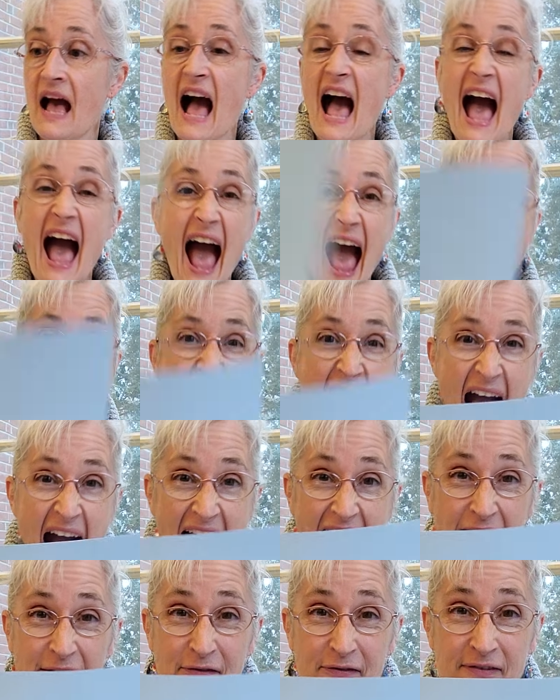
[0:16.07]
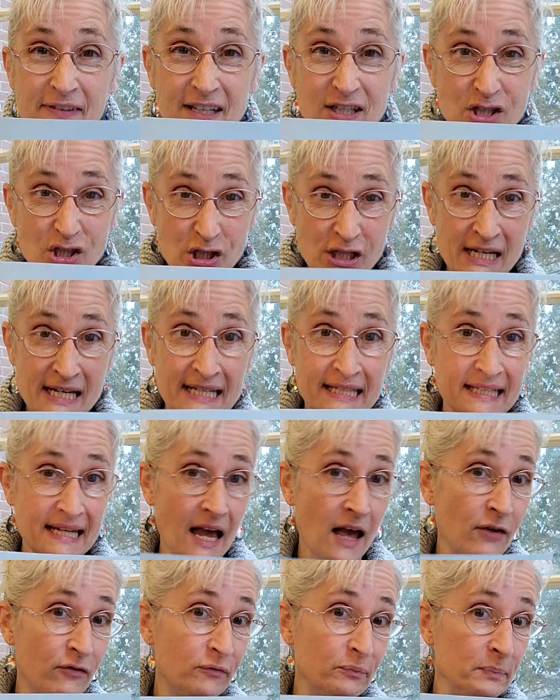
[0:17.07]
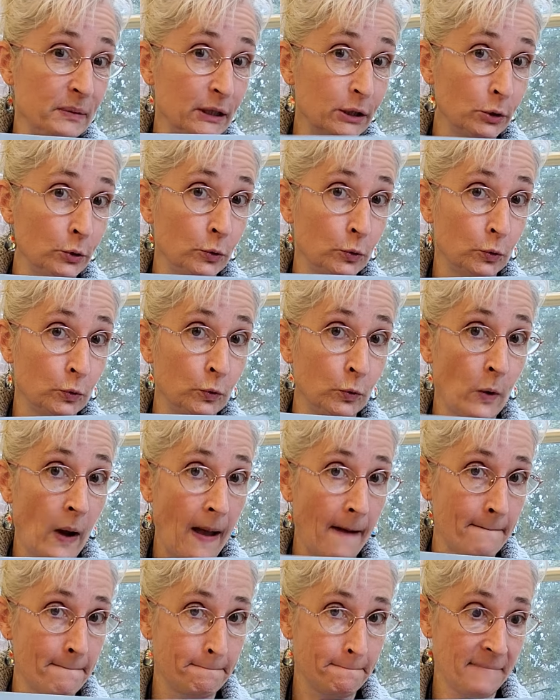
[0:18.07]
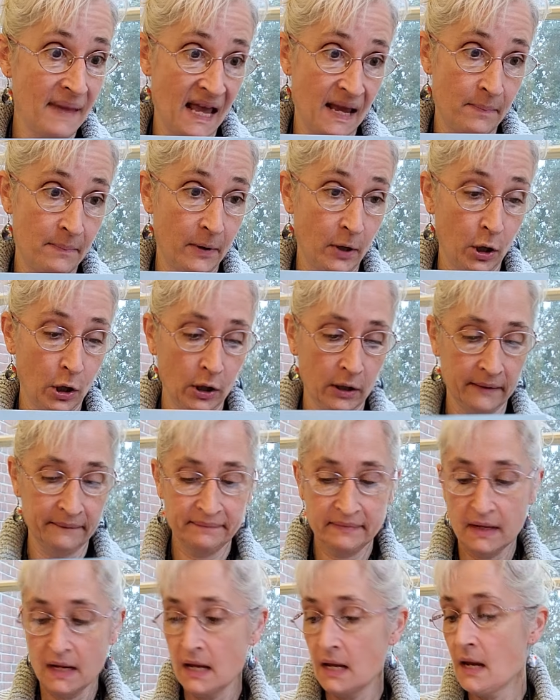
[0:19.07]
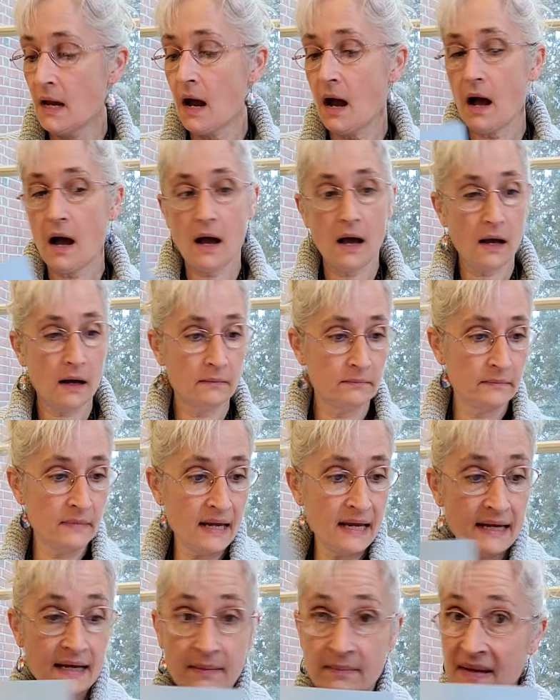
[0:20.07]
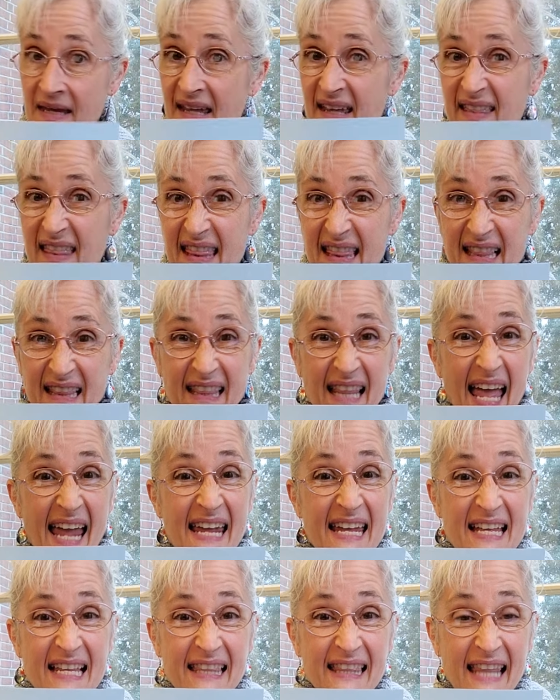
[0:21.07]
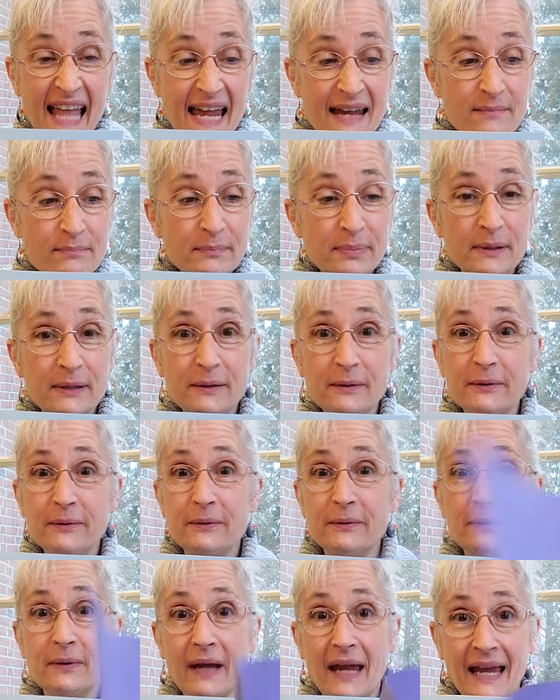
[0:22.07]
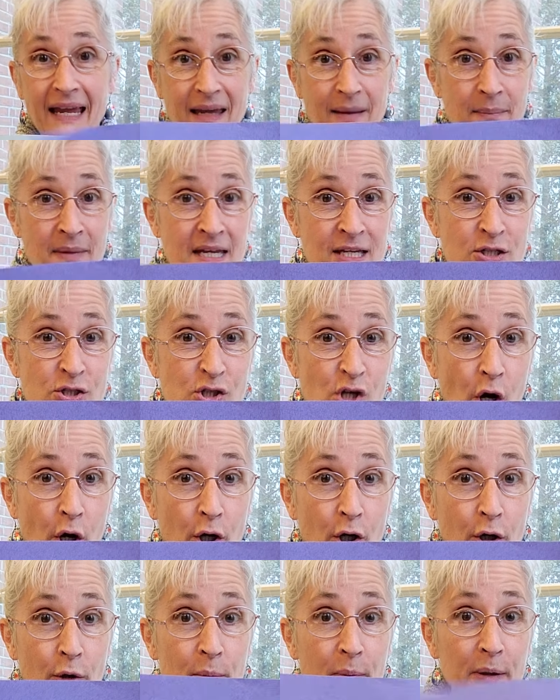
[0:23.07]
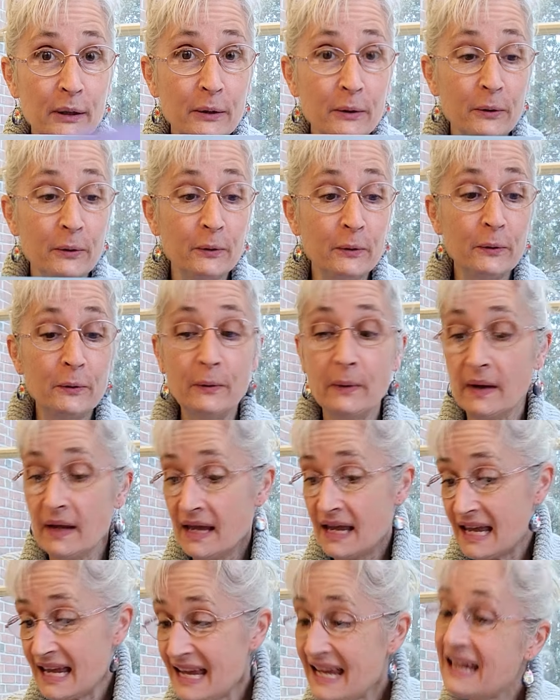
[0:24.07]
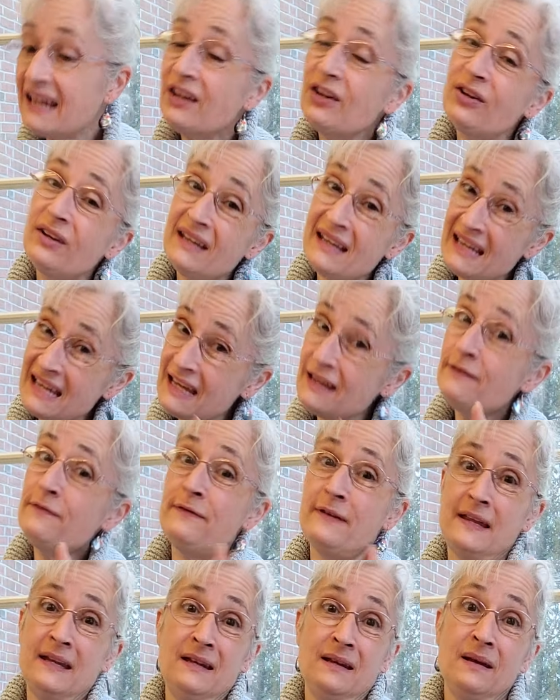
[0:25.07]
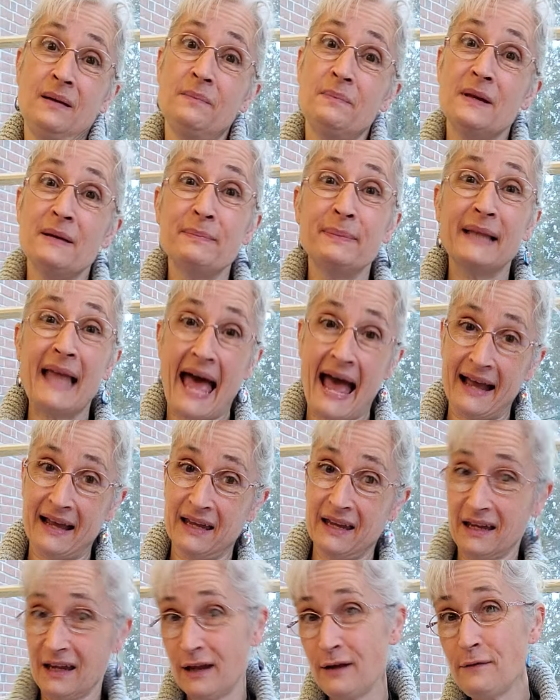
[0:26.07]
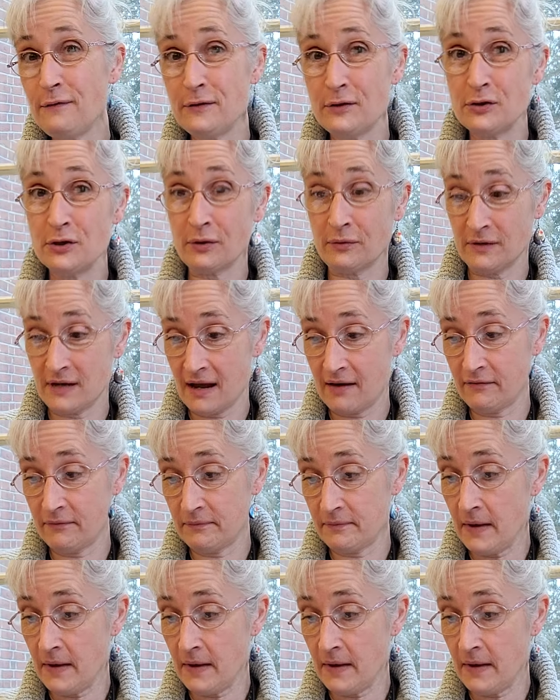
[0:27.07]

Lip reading: a half sheet of blue paper. It can be light blue, it can be darker blue, it could even be black if you don't have